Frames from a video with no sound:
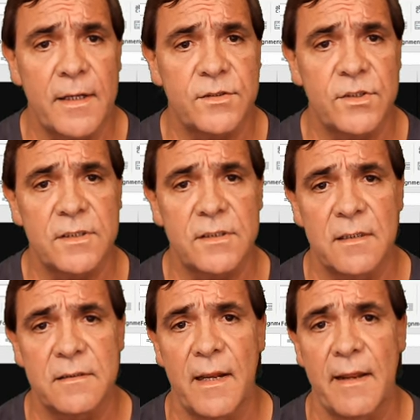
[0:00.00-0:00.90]
It just
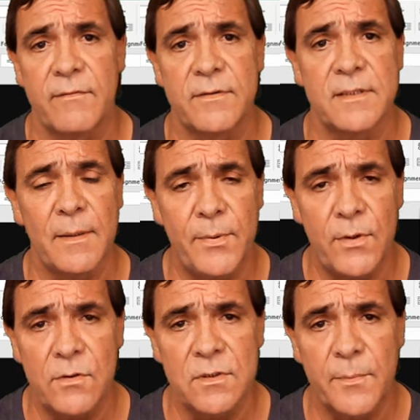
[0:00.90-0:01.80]
doesn't have the
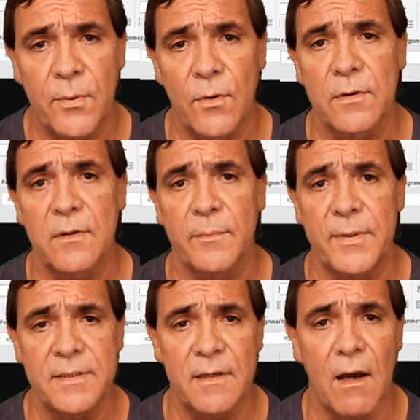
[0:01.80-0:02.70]
CPU support,
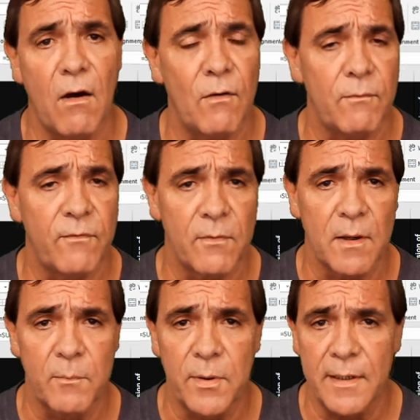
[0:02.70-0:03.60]
the all
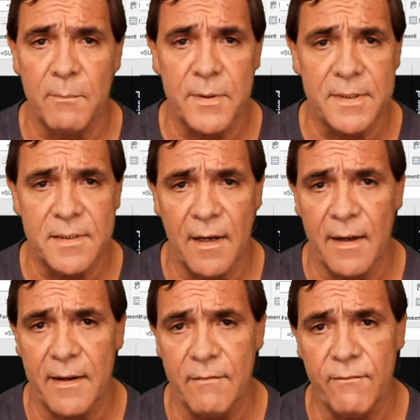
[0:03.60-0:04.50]
complete
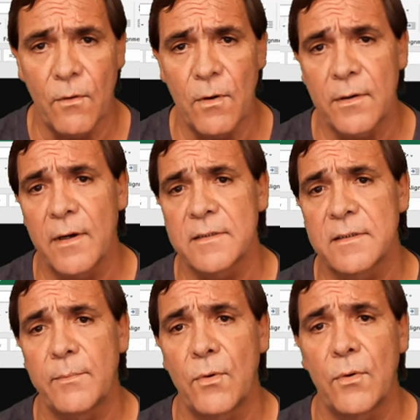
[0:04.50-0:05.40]
PCIe 4 across
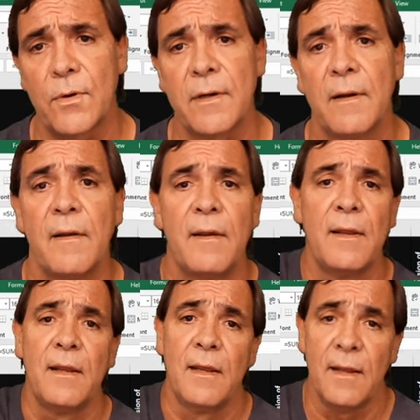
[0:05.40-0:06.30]
the board.
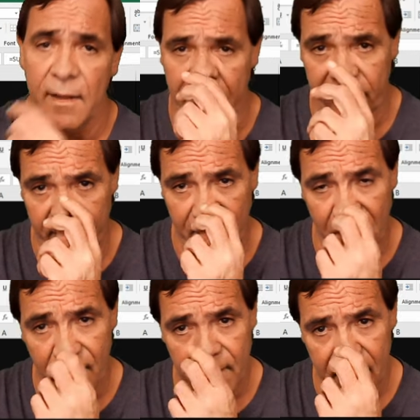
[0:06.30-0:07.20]
The
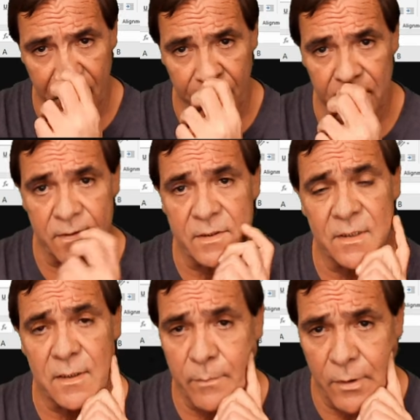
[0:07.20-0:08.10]
VRM
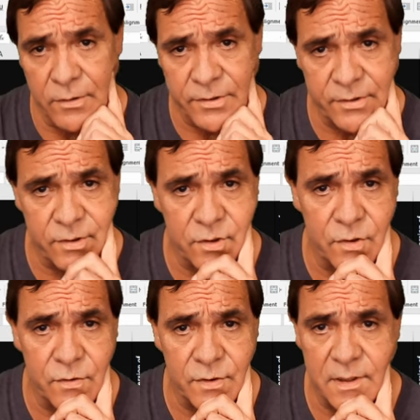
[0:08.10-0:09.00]
uses the most
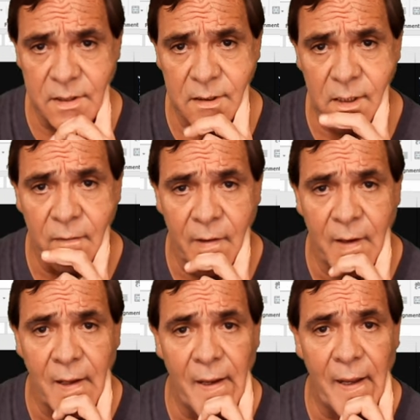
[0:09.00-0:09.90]
juice
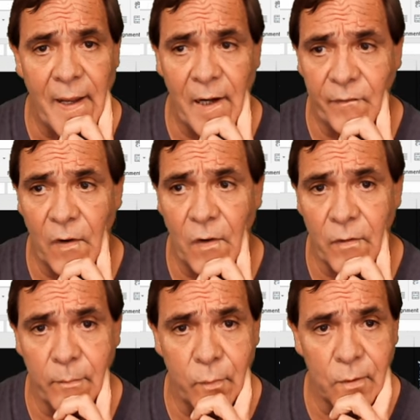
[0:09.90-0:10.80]
out of
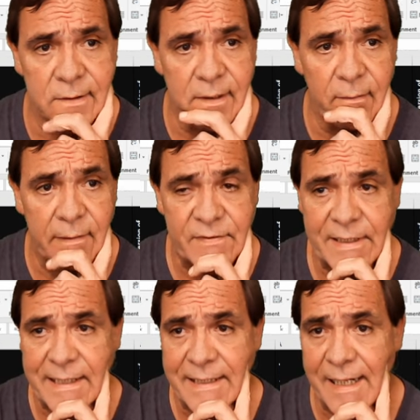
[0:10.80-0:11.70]
all the boards that we've
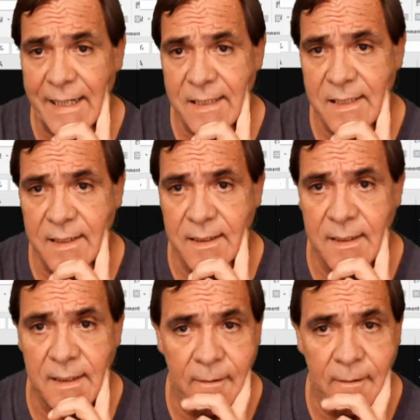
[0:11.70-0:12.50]
seen tested.